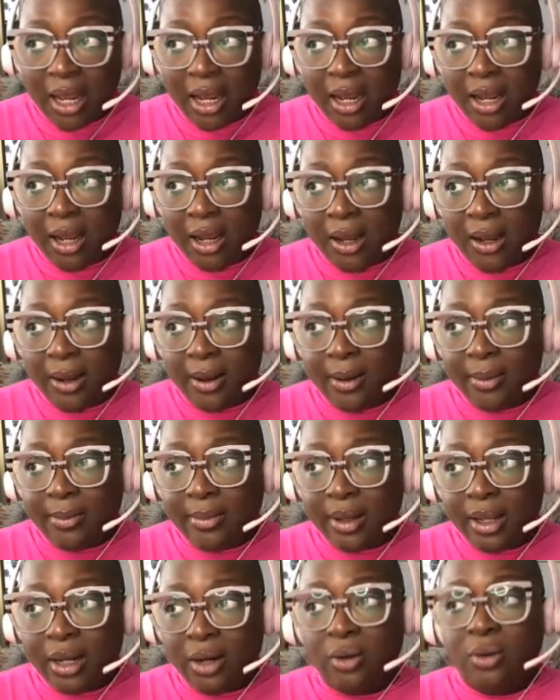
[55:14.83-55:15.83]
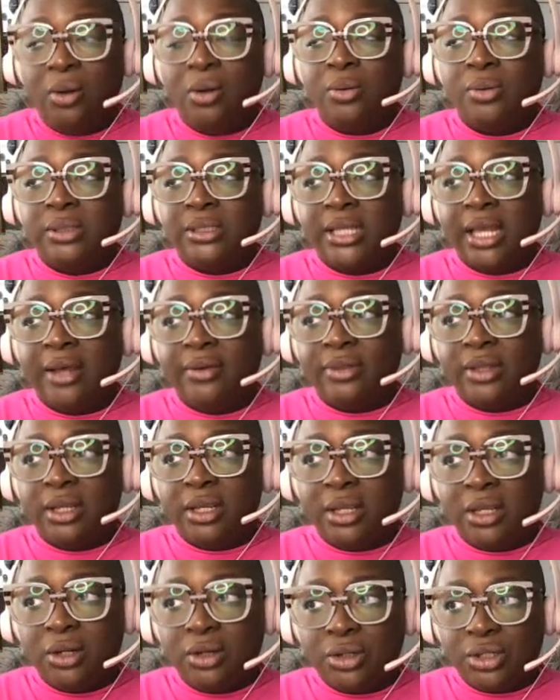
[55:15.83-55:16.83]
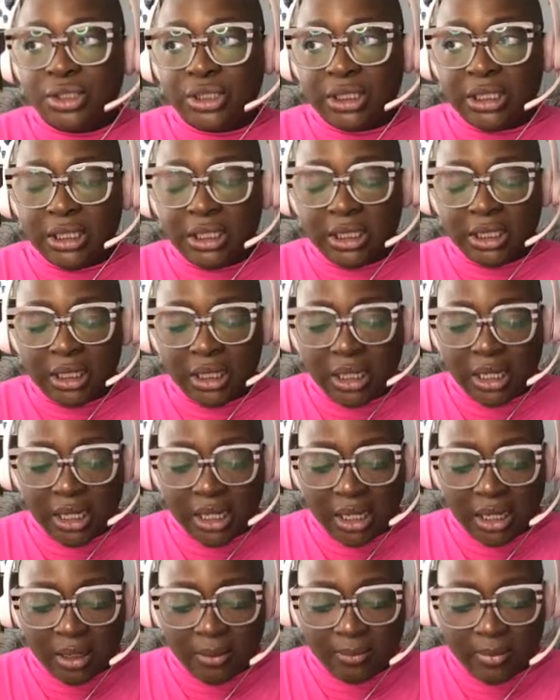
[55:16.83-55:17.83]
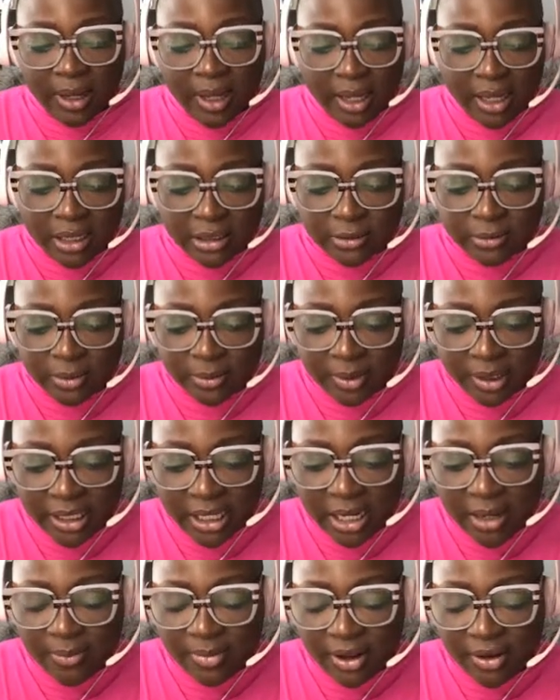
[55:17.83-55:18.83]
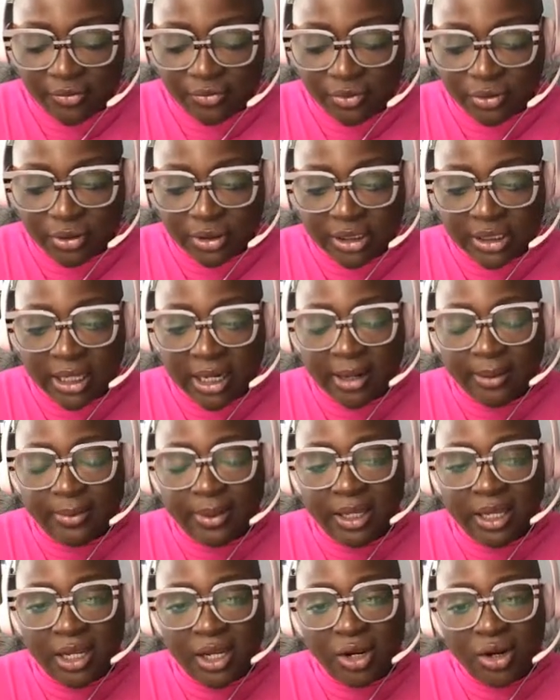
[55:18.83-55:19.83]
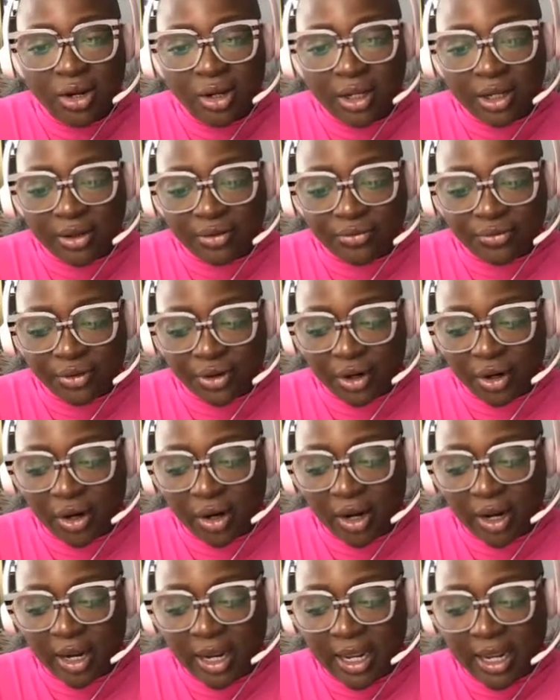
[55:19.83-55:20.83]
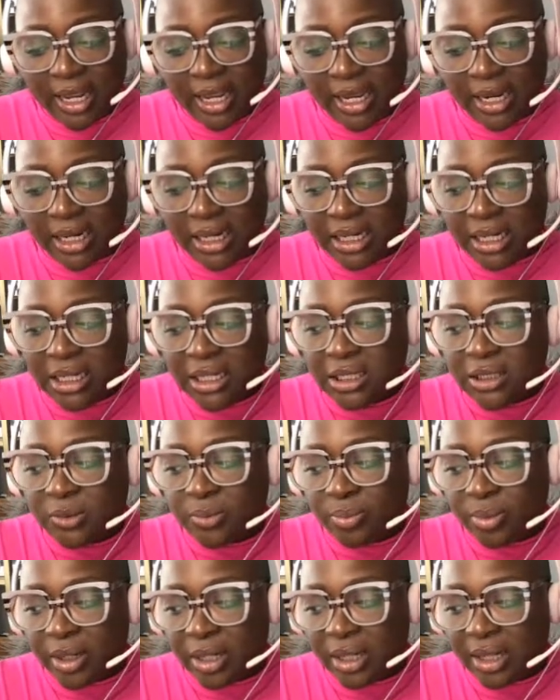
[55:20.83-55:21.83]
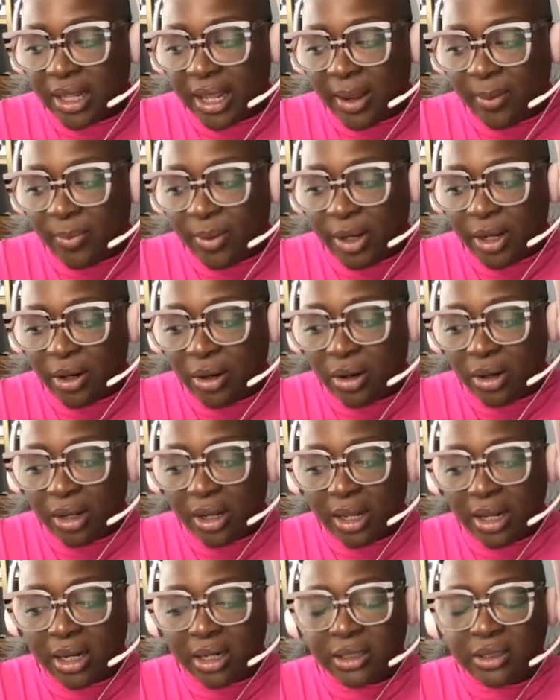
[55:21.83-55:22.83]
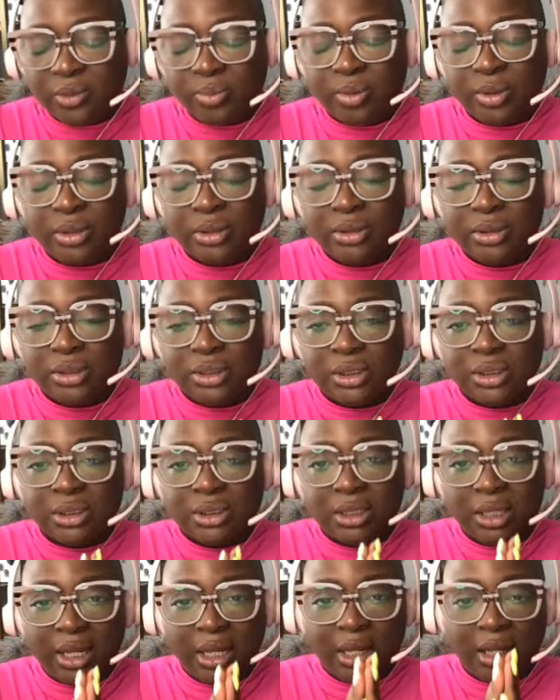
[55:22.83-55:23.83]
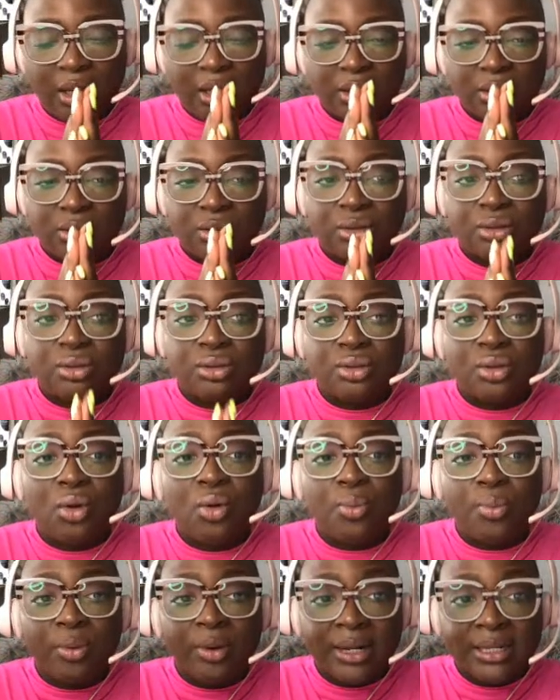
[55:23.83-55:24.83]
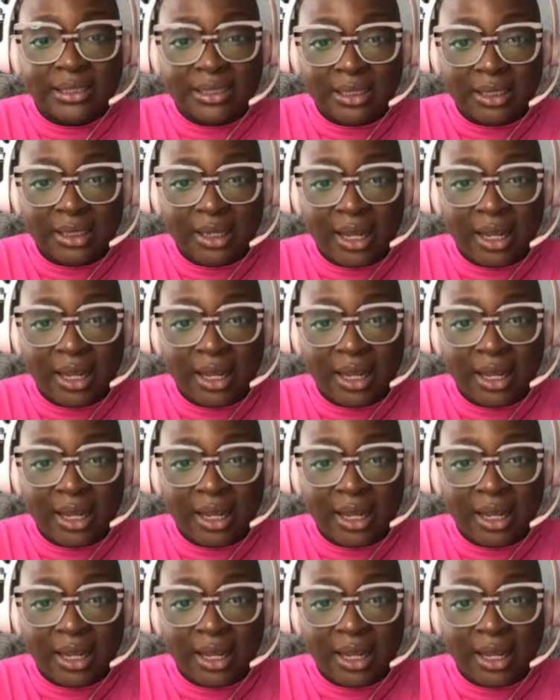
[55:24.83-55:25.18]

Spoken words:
I don't always have the energy. And my husband became my full time caregiver, and he's been that parent that has been just like so present.